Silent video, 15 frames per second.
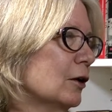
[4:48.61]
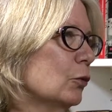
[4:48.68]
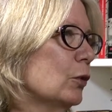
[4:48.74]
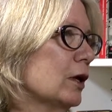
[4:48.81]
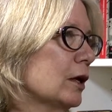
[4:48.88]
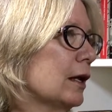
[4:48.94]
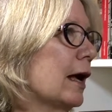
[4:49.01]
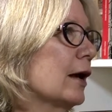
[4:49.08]

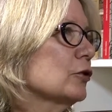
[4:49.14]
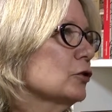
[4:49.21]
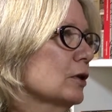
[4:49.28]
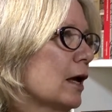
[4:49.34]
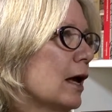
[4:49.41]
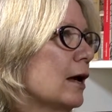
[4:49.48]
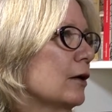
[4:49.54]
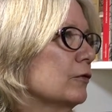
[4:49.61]
we can
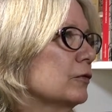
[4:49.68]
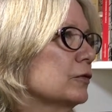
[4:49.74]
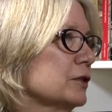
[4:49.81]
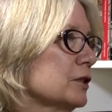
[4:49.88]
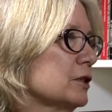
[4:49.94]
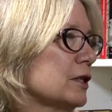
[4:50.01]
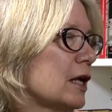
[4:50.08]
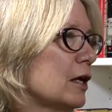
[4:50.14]
actually have
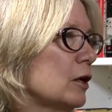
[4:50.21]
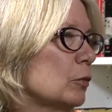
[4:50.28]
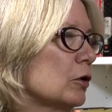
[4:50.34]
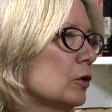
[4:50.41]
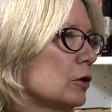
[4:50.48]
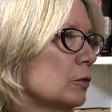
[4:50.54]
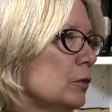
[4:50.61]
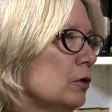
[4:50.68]
sustainable
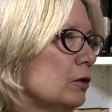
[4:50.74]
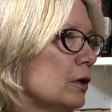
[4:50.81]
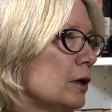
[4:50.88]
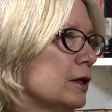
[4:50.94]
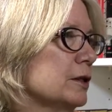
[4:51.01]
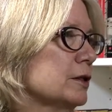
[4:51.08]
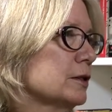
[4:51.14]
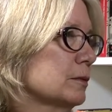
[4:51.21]

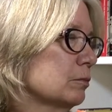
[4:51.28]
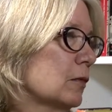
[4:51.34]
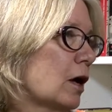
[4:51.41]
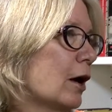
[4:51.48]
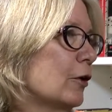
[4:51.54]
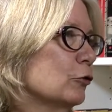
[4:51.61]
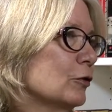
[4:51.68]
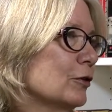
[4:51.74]
communities
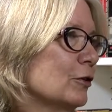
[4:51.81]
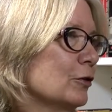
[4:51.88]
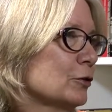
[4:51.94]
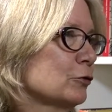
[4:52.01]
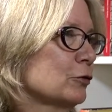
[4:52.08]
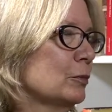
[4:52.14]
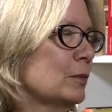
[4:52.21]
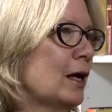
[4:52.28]
100
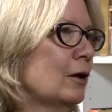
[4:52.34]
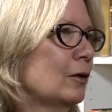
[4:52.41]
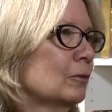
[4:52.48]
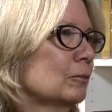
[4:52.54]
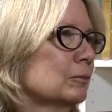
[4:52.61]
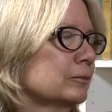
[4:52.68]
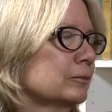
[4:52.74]
years from now?